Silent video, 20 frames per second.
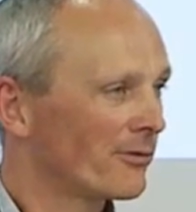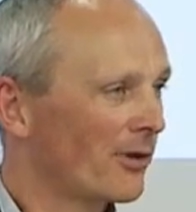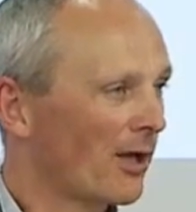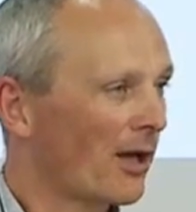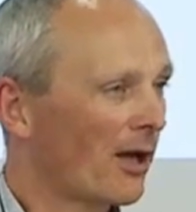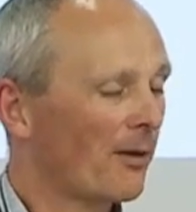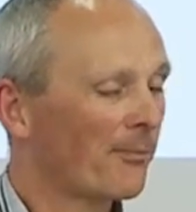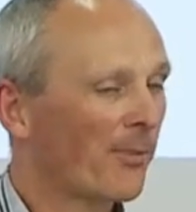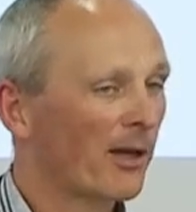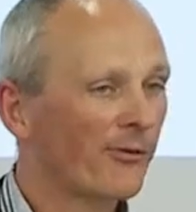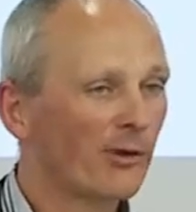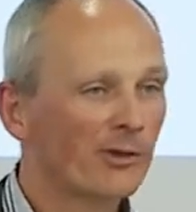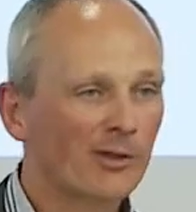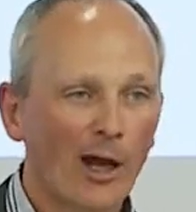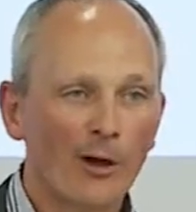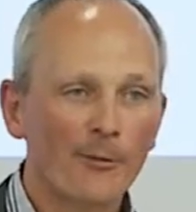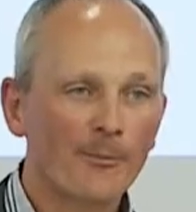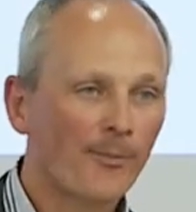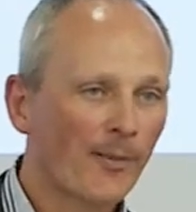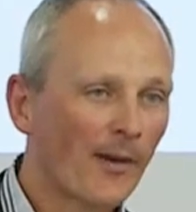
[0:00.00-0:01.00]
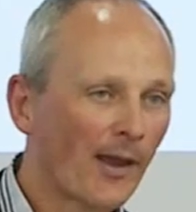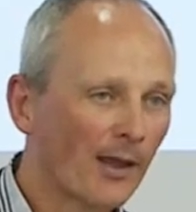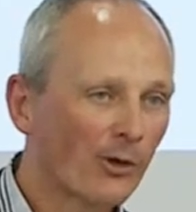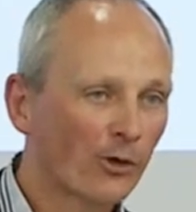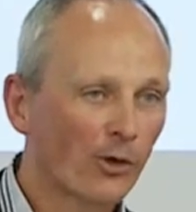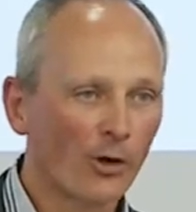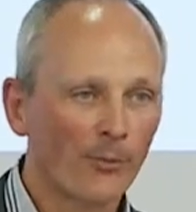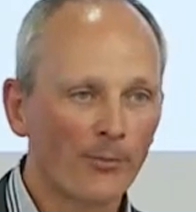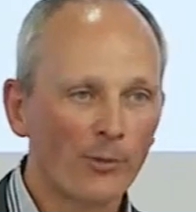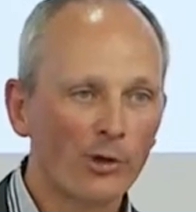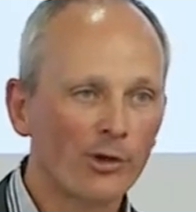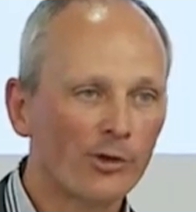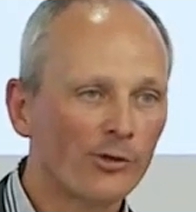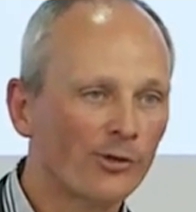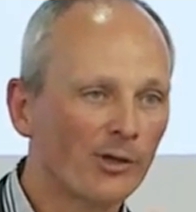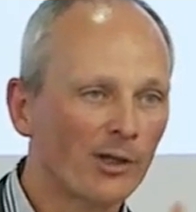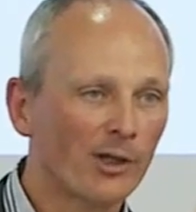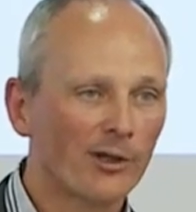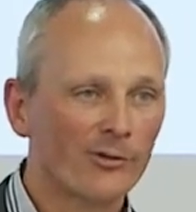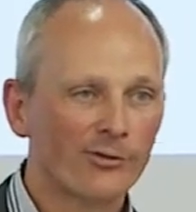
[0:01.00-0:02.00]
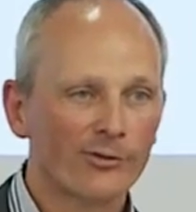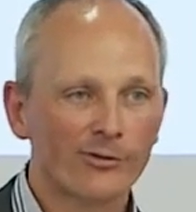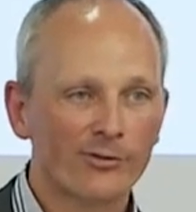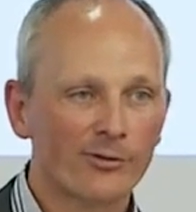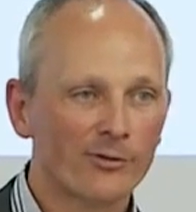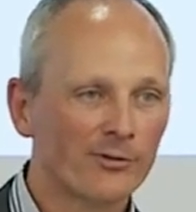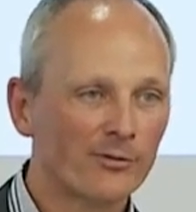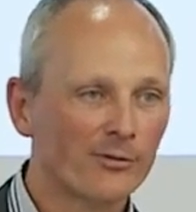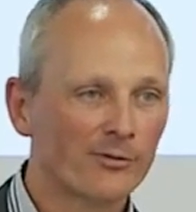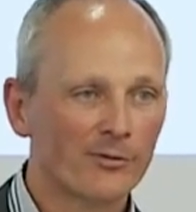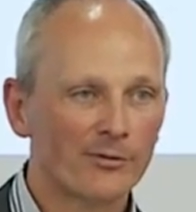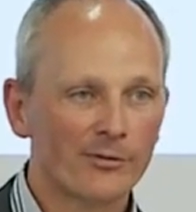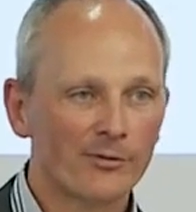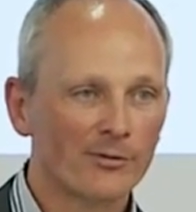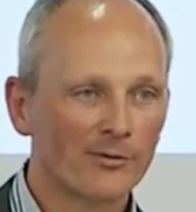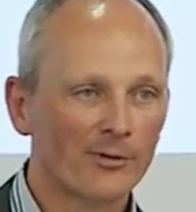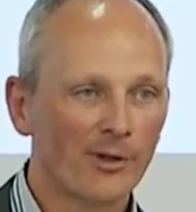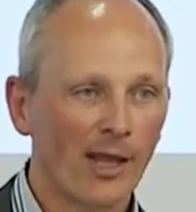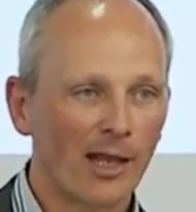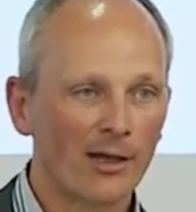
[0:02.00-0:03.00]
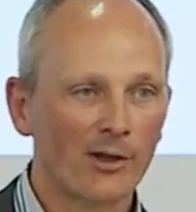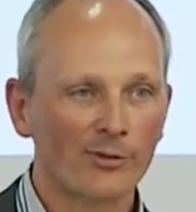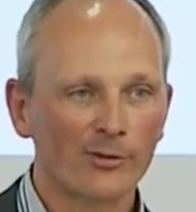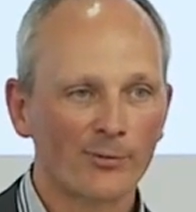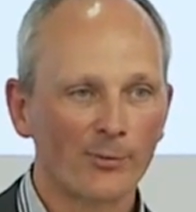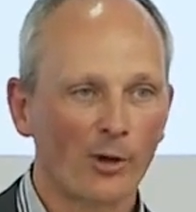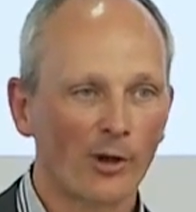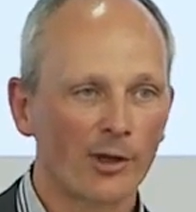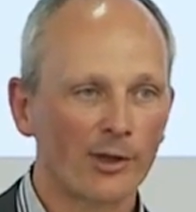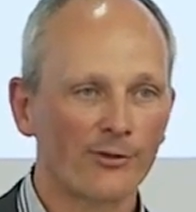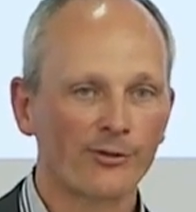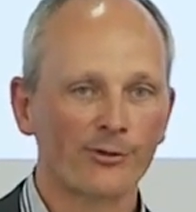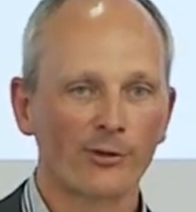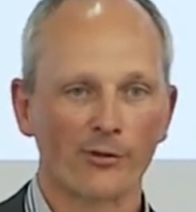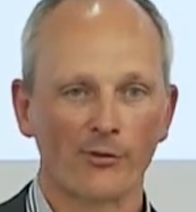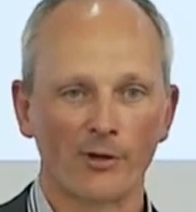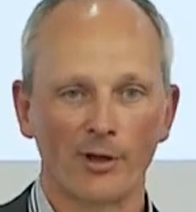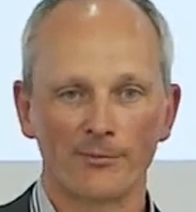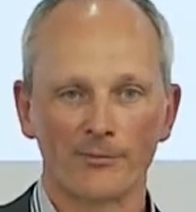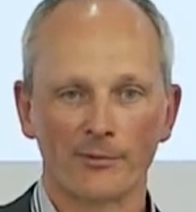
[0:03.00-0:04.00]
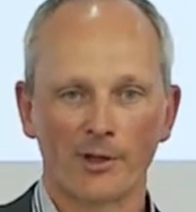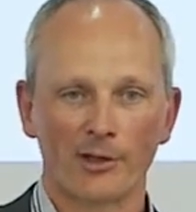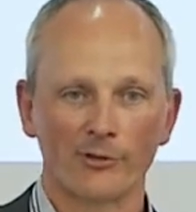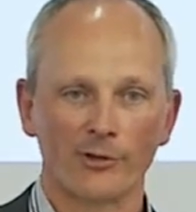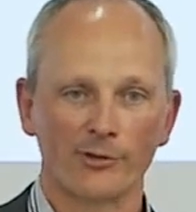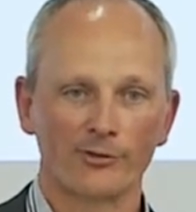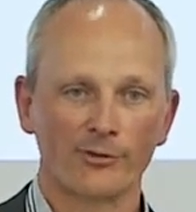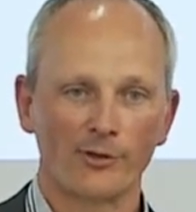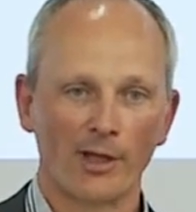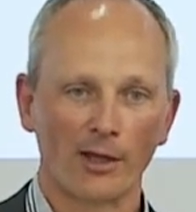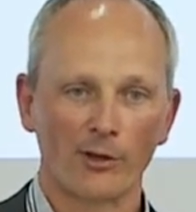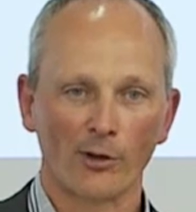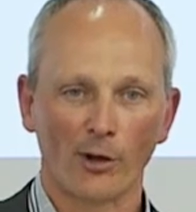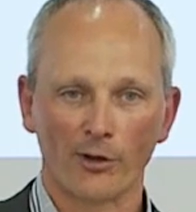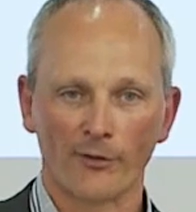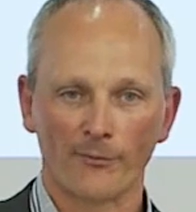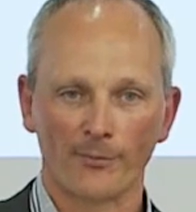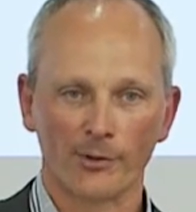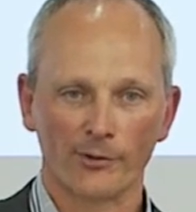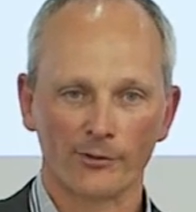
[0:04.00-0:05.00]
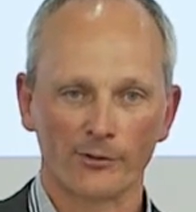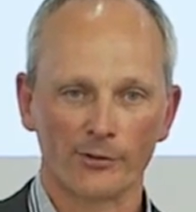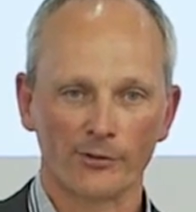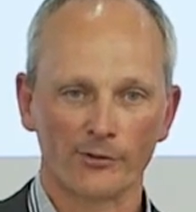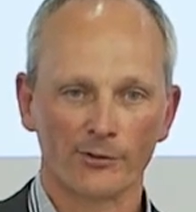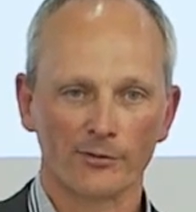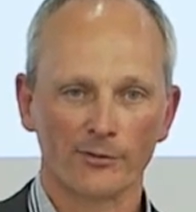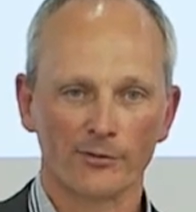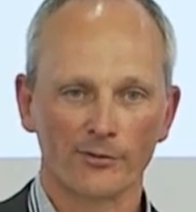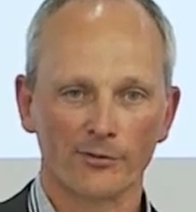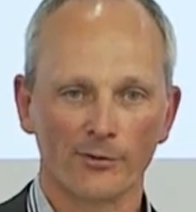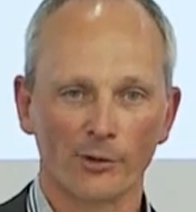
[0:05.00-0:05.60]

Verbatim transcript: Uh, but if you downplay communities, any small Instagram can just take you out of business.